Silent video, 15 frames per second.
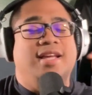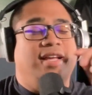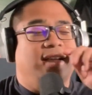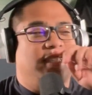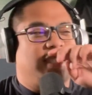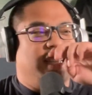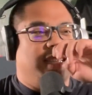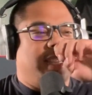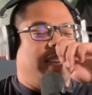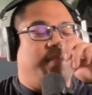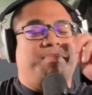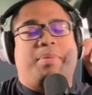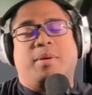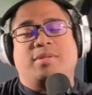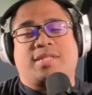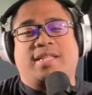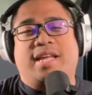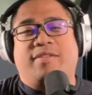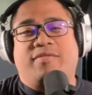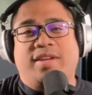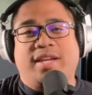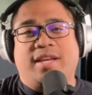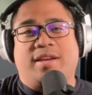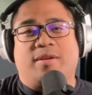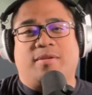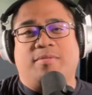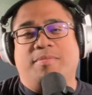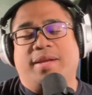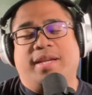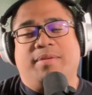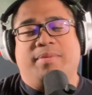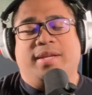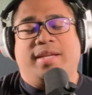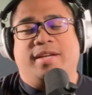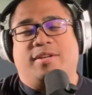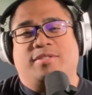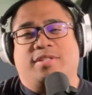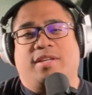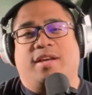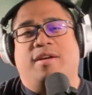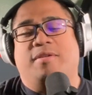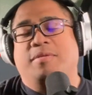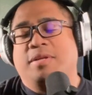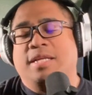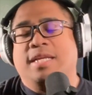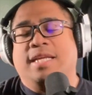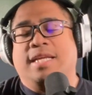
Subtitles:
since I posted that video many, many years ago,